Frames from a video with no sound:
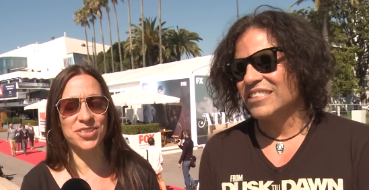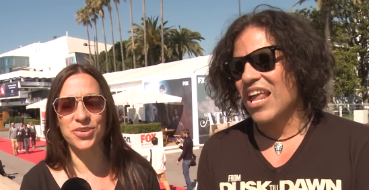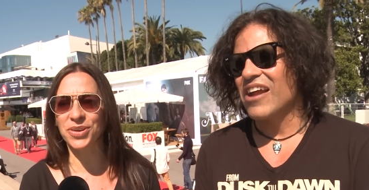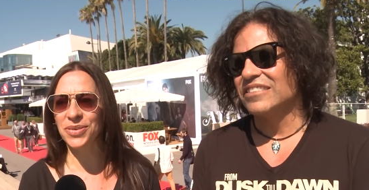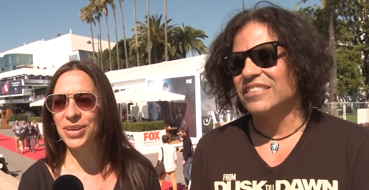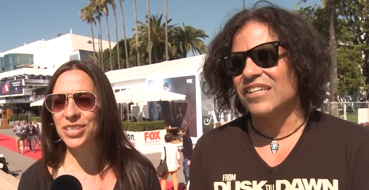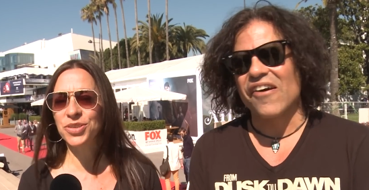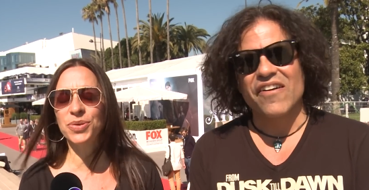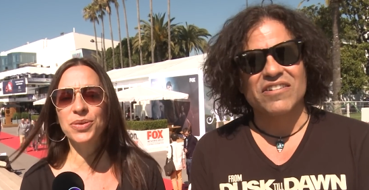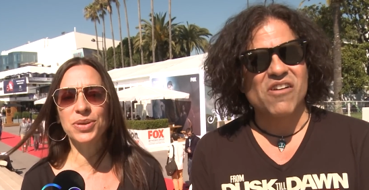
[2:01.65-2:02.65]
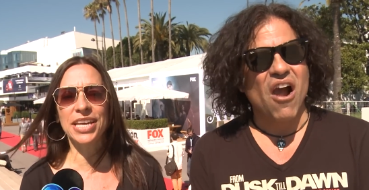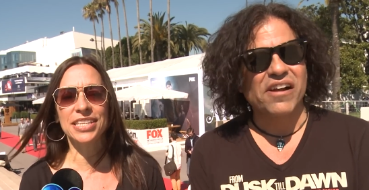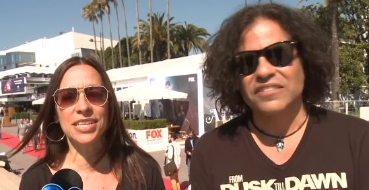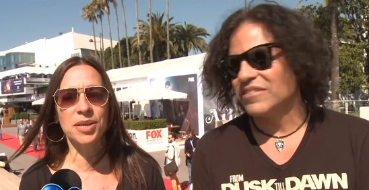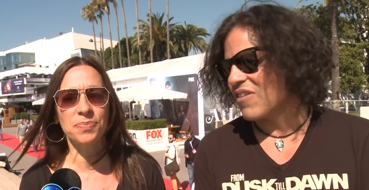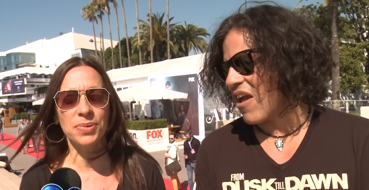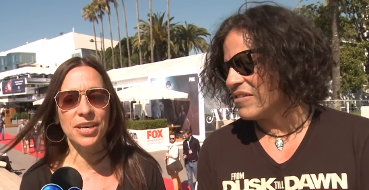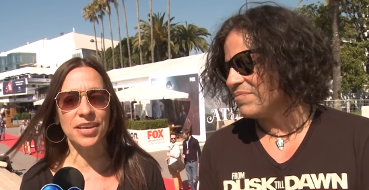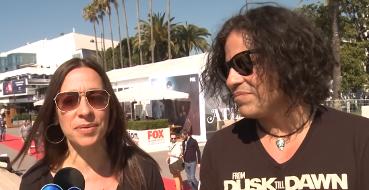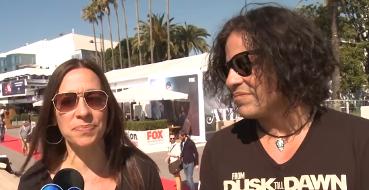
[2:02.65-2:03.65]
Speaker 1: are going well. So we, we ended up
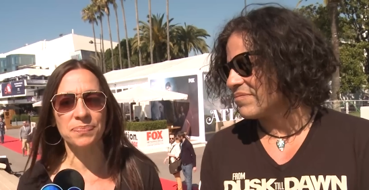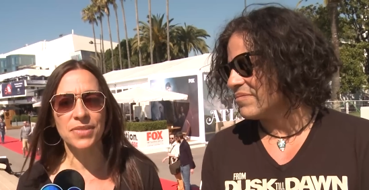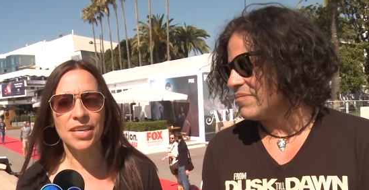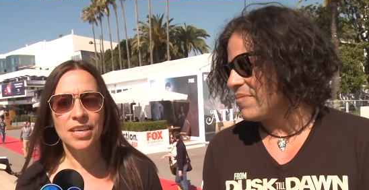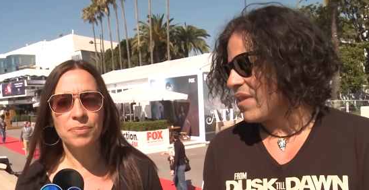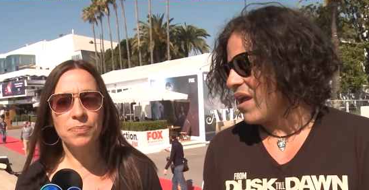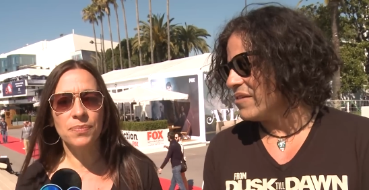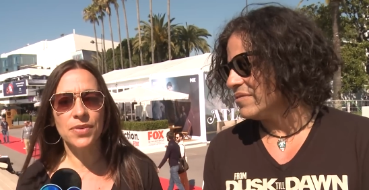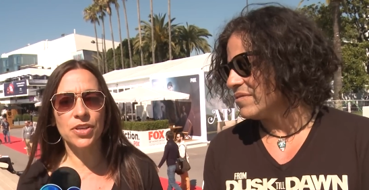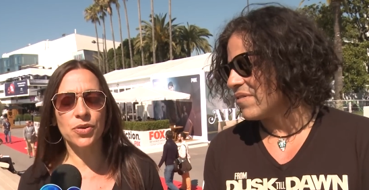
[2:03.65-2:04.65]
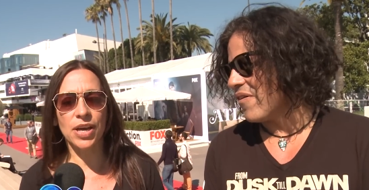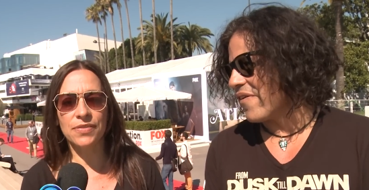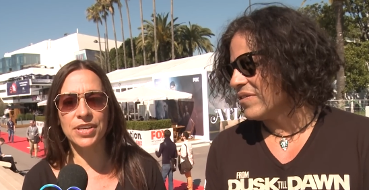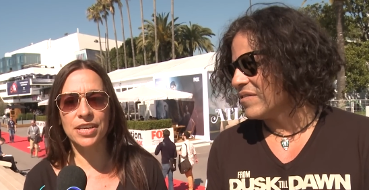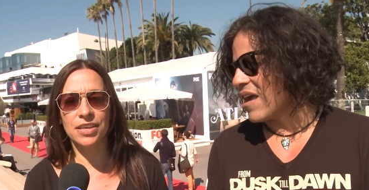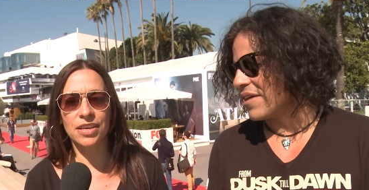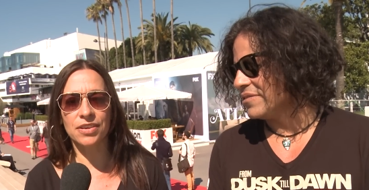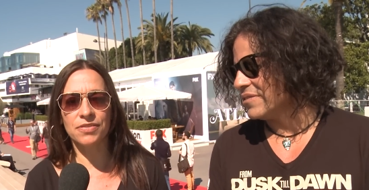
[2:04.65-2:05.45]
um, you know, having a, a,